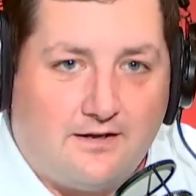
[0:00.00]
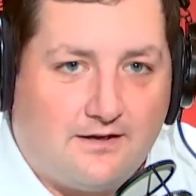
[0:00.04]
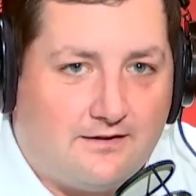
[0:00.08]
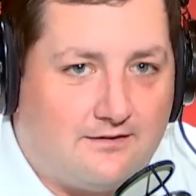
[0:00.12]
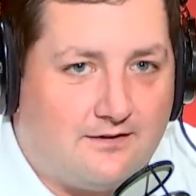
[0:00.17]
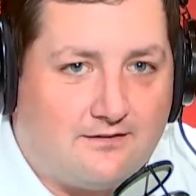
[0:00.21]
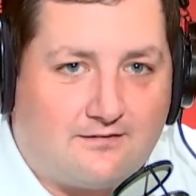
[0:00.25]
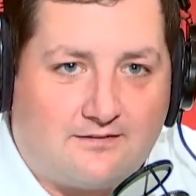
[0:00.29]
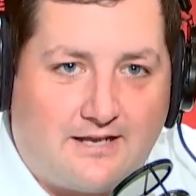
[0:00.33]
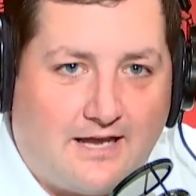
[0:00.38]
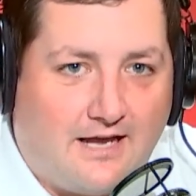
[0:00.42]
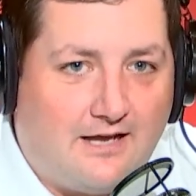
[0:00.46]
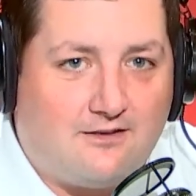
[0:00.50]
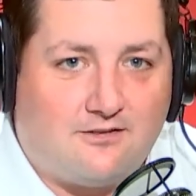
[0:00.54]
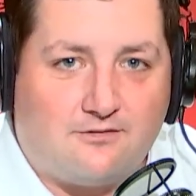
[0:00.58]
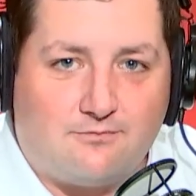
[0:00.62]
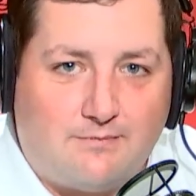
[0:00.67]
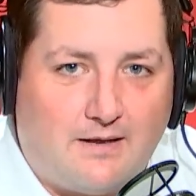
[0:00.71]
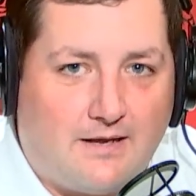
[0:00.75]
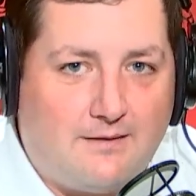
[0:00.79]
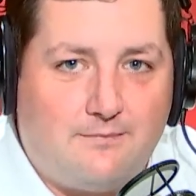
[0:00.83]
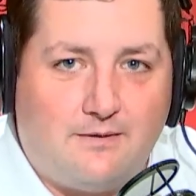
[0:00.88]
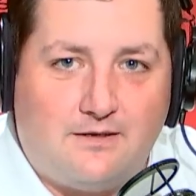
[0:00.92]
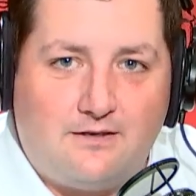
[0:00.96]
In this case,
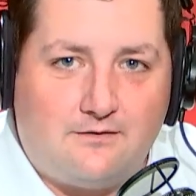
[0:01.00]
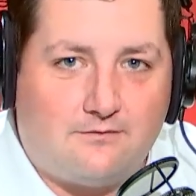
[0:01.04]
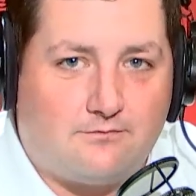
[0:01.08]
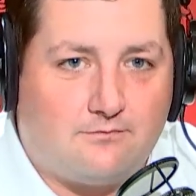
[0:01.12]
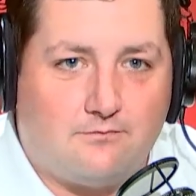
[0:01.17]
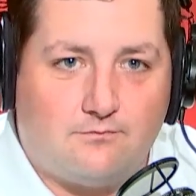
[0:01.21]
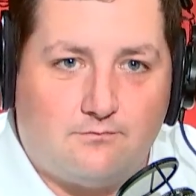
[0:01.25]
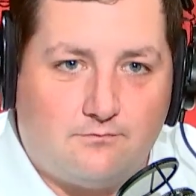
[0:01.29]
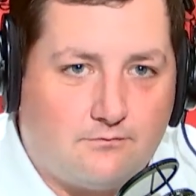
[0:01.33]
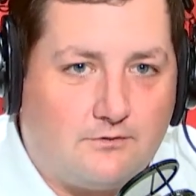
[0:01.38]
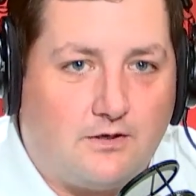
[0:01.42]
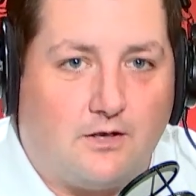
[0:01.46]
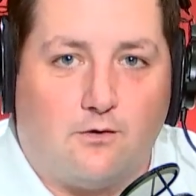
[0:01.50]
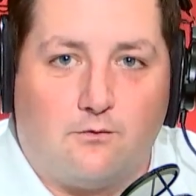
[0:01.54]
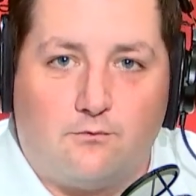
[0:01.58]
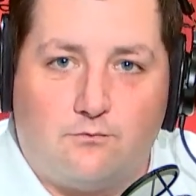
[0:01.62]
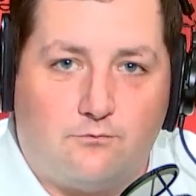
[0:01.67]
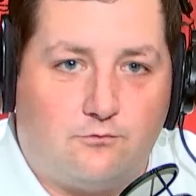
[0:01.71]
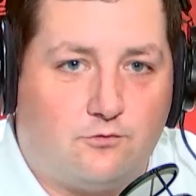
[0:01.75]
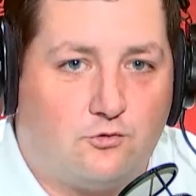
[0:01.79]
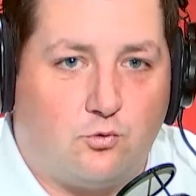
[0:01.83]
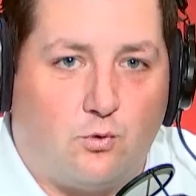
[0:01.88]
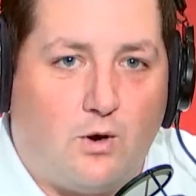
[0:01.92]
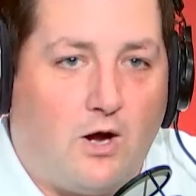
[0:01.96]
maybe, you know,
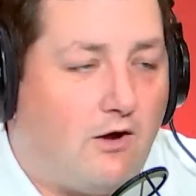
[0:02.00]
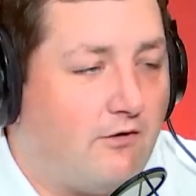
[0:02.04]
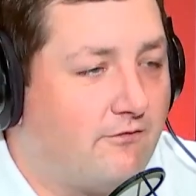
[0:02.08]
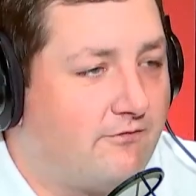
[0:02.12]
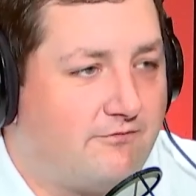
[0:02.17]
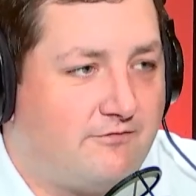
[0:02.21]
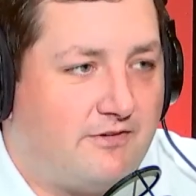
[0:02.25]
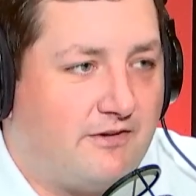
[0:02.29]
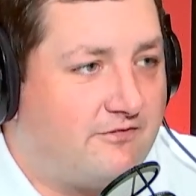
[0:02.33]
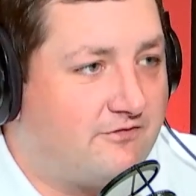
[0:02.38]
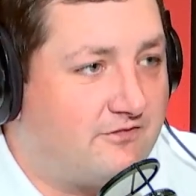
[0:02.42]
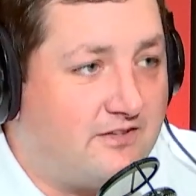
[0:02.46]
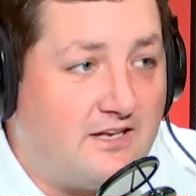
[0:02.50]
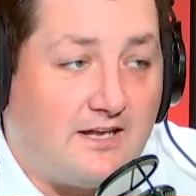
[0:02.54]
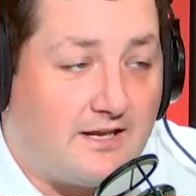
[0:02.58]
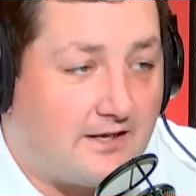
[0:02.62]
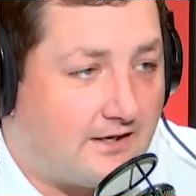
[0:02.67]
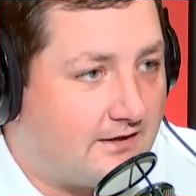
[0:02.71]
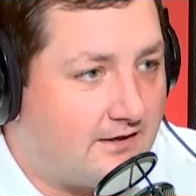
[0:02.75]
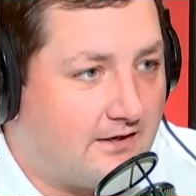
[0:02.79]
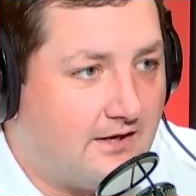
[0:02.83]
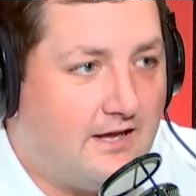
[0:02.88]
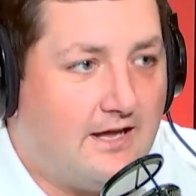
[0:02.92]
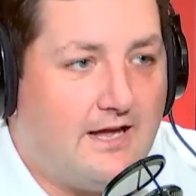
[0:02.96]
12,
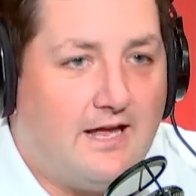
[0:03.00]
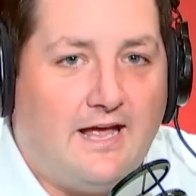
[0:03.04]
15.